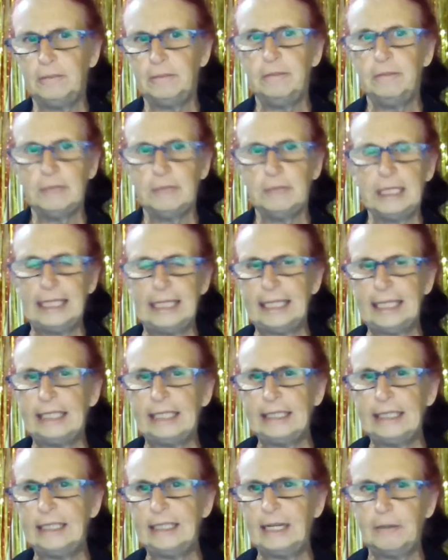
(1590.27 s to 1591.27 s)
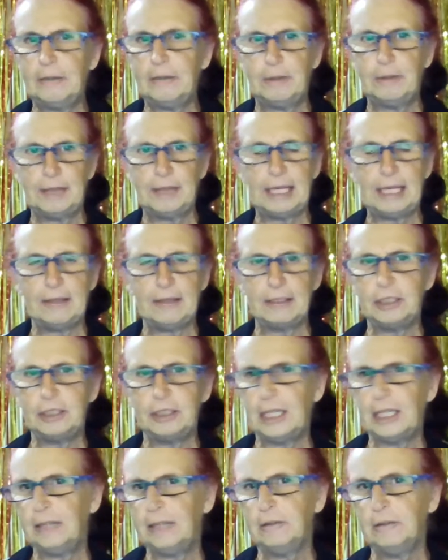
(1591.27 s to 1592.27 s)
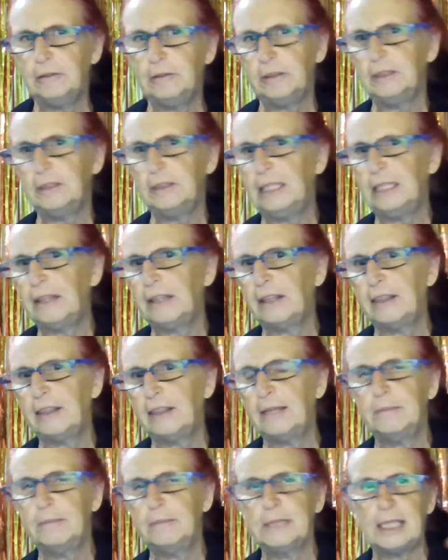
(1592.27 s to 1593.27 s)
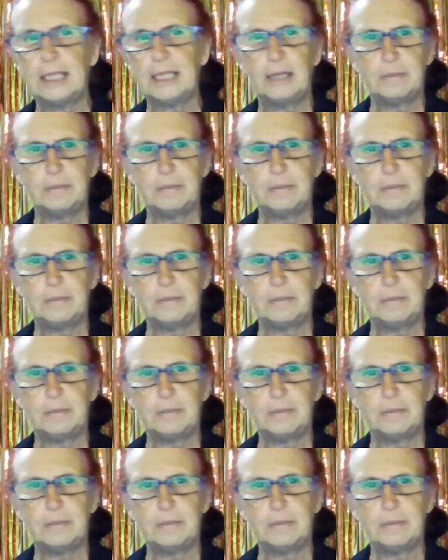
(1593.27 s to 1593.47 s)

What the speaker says: click in and out with the other channel and do another thumbs up.